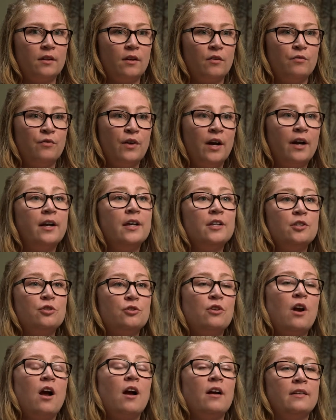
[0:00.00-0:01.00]
very
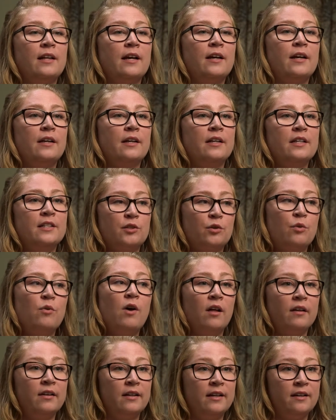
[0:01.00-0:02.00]
strong that his
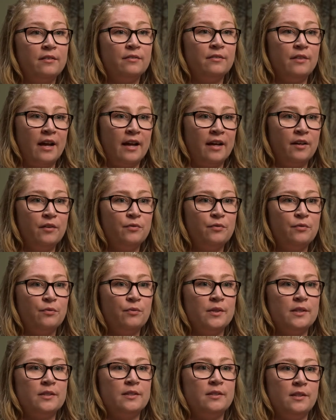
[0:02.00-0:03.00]
quality of life
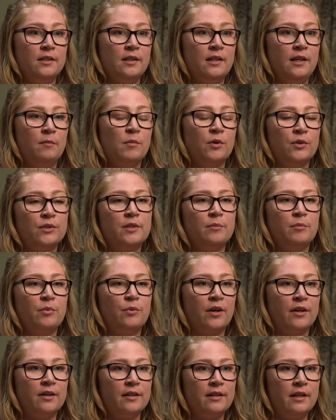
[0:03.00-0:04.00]
was the most
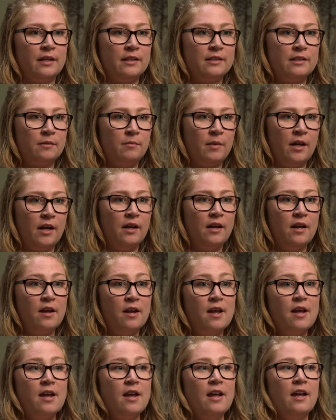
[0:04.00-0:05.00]
important thing to me.
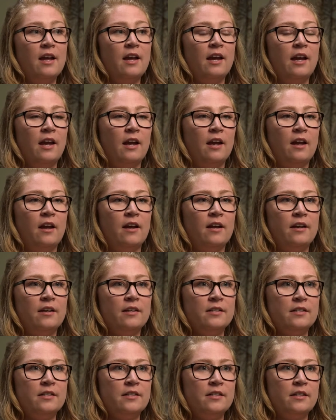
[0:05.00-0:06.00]

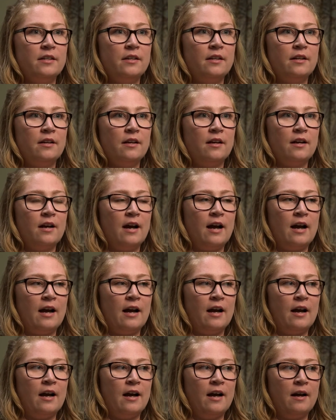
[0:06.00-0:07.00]
And
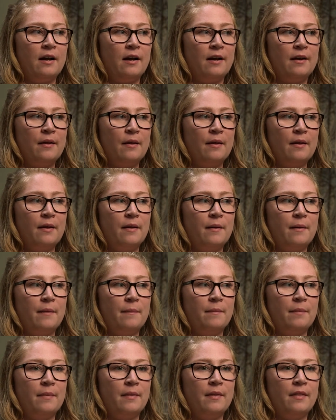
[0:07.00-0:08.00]
the
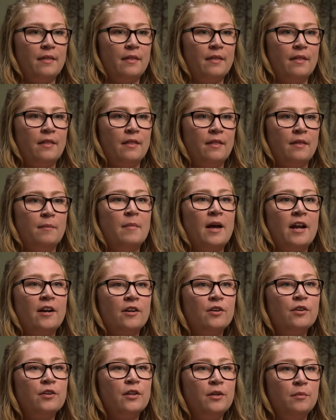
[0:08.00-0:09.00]

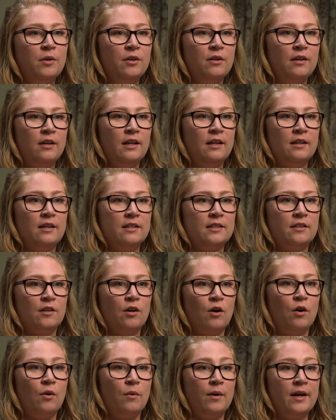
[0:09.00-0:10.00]
medical community doesn't
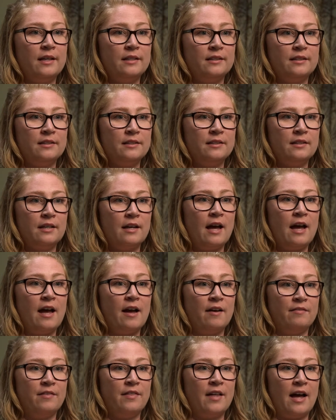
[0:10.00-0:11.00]
always
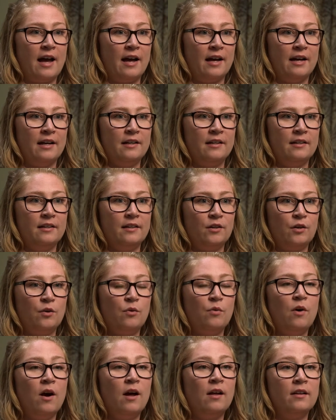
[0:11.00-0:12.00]
have that.
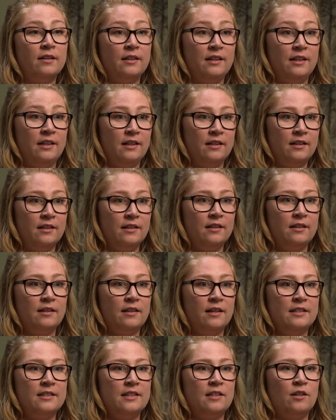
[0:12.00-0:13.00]
Quality
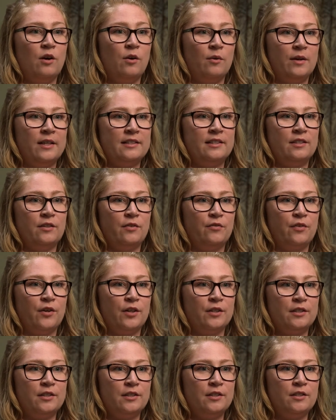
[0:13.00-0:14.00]
isn't always the
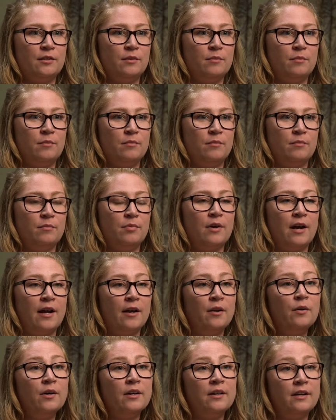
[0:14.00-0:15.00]
first
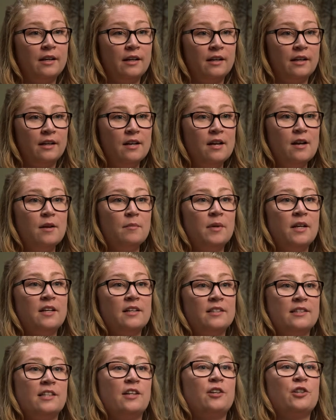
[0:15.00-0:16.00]
priority
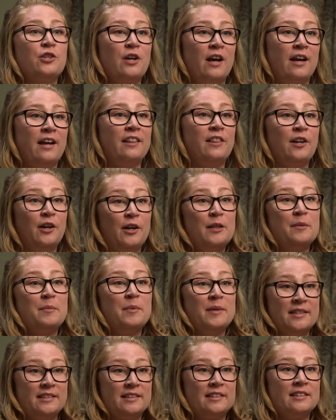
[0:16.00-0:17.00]
because they're in the
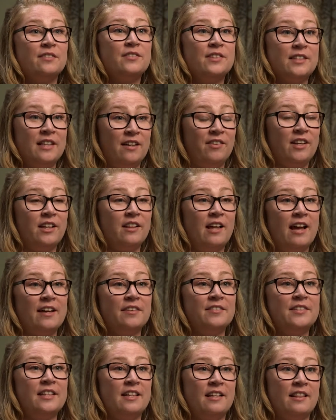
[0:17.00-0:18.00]
business of saving
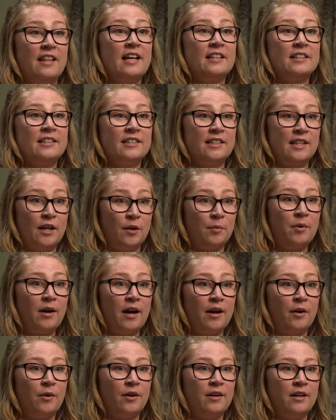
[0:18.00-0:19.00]
lives, and that's their
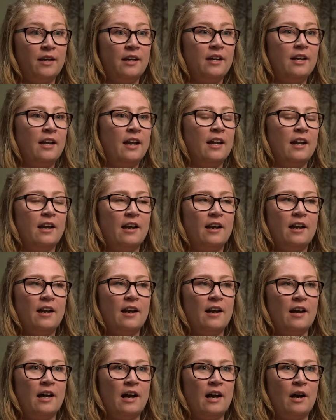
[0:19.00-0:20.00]
priority. And
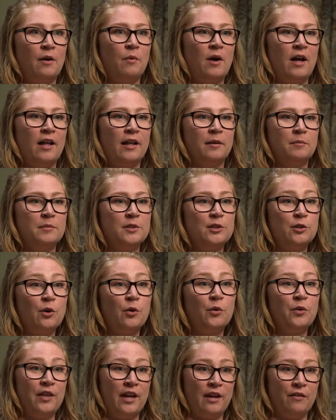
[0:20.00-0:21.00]
while I'm
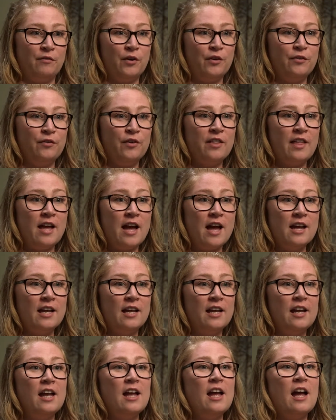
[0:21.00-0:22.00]
so thankful for
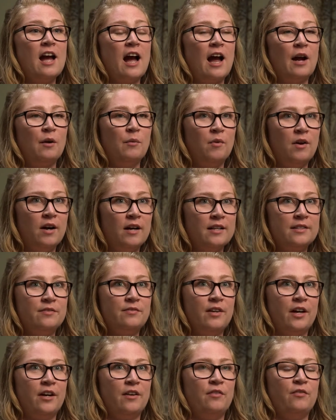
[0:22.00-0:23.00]
that, I was
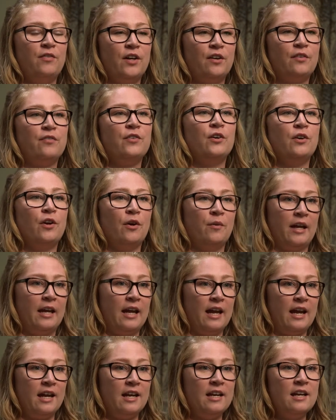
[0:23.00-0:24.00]
very fearful going
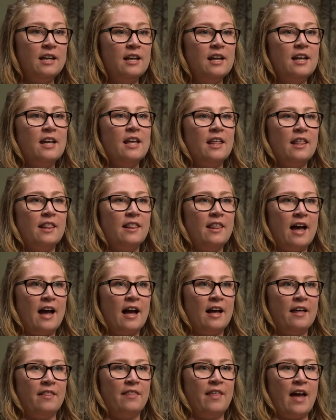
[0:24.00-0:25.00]
in
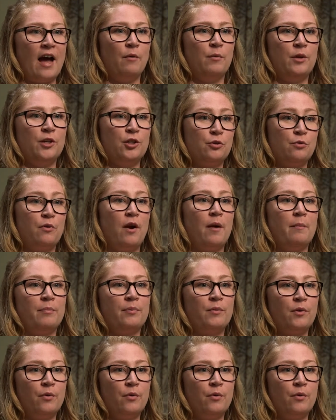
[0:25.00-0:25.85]
that would trump